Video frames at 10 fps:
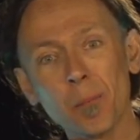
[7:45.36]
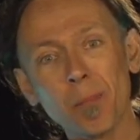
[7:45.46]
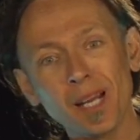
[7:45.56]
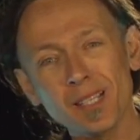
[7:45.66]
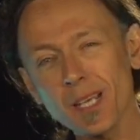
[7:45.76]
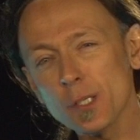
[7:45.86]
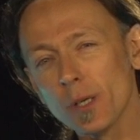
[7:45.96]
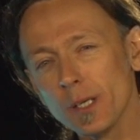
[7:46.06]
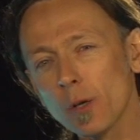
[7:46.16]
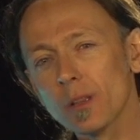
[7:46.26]
but it's
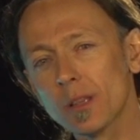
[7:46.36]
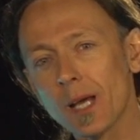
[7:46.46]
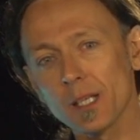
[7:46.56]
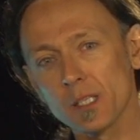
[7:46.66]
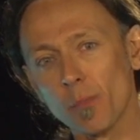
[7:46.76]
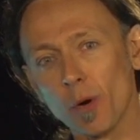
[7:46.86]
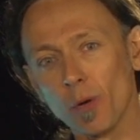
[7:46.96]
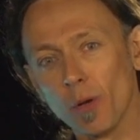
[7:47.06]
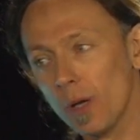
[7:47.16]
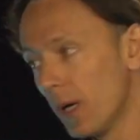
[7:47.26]
actually not that
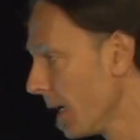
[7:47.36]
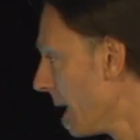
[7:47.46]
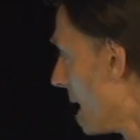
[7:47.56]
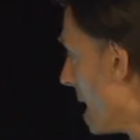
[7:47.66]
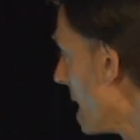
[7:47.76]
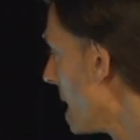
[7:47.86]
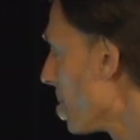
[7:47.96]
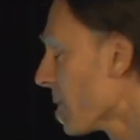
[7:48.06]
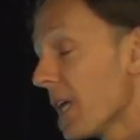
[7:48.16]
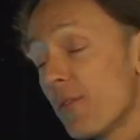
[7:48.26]
small.
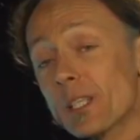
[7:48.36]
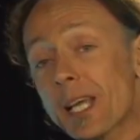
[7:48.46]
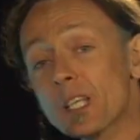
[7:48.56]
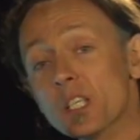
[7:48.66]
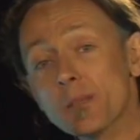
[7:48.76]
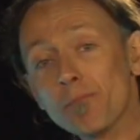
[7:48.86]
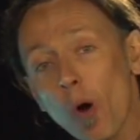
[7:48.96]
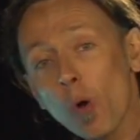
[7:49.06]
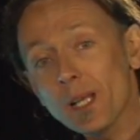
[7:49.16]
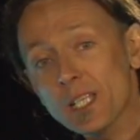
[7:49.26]
If you take the
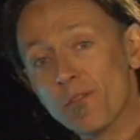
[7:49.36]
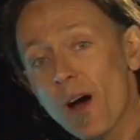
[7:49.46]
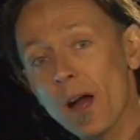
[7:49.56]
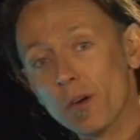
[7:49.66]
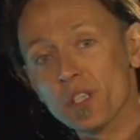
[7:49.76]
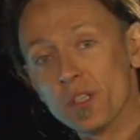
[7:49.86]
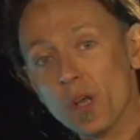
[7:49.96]
smallest virus